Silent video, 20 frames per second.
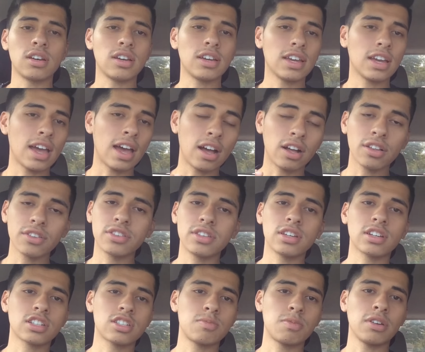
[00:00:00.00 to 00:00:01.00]
a
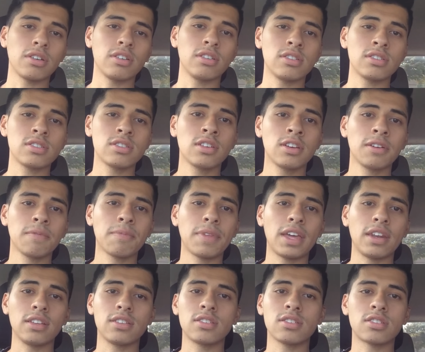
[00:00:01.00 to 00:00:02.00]
healthy experience,
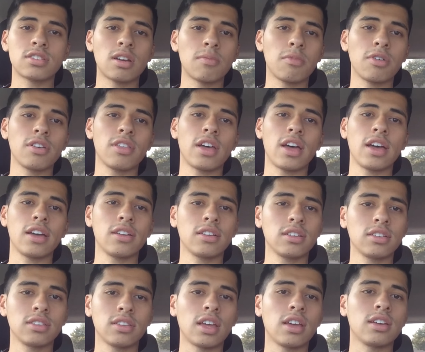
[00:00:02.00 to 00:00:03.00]
and it's a summer
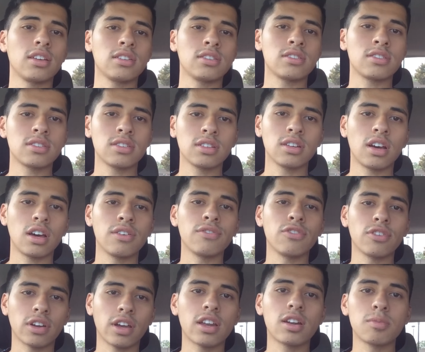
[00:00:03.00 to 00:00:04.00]
that is
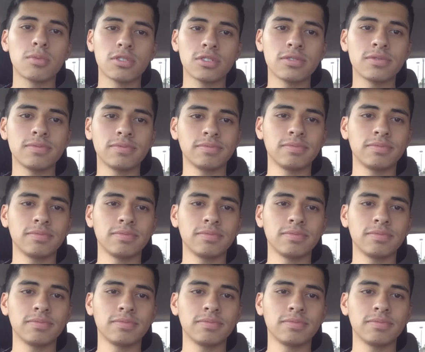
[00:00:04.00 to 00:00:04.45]
unforgettable.